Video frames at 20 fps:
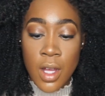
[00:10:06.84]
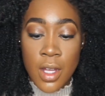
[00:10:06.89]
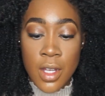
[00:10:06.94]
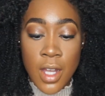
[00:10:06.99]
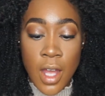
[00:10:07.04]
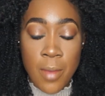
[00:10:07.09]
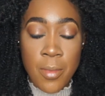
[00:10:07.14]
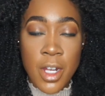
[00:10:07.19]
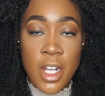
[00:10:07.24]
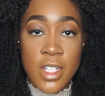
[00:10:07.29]

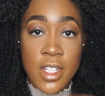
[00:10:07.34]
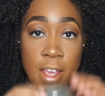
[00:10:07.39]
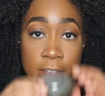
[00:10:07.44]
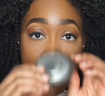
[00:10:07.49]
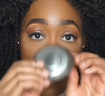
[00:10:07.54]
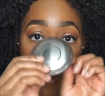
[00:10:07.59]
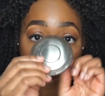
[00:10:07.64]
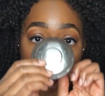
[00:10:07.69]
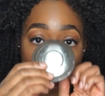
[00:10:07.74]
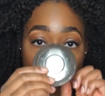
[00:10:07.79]
Now I'm gonna take
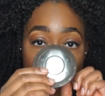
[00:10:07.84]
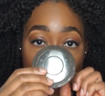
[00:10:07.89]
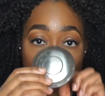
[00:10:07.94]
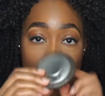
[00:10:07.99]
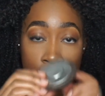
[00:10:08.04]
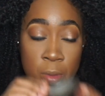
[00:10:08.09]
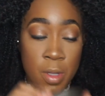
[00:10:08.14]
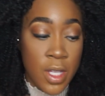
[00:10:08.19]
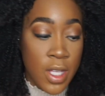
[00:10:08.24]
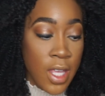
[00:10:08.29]
that Becca
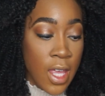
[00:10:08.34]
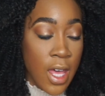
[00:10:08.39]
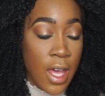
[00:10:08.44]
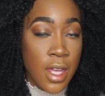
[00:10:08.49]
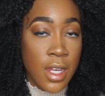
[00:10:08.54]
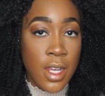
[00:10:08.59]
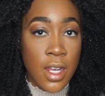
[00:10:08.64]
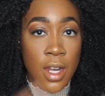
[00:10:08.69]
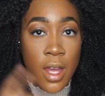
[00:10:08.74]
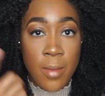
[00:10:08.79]
Opal
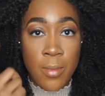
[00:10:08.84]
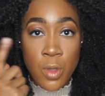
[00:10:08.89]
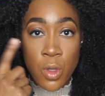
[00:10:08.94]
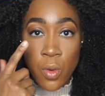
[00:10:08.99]
again and I'm